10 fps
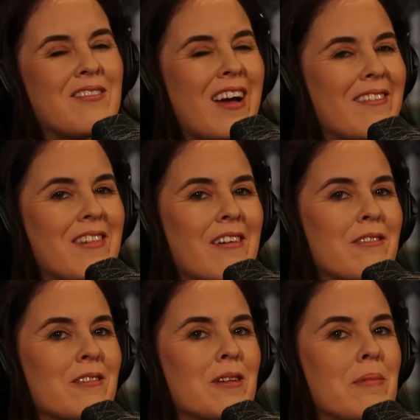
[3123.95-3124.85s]
I've
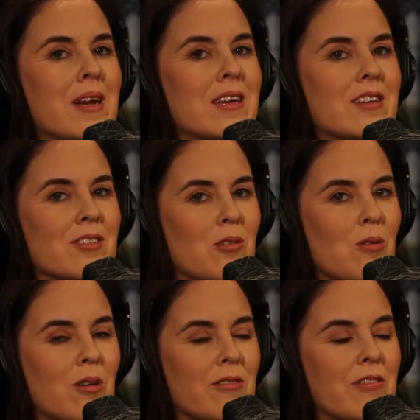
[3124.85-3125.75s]
never really been into
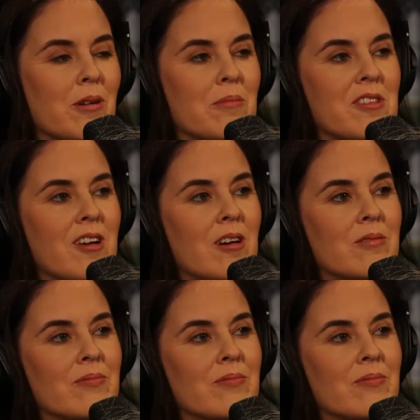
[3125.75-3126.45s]
horror films though.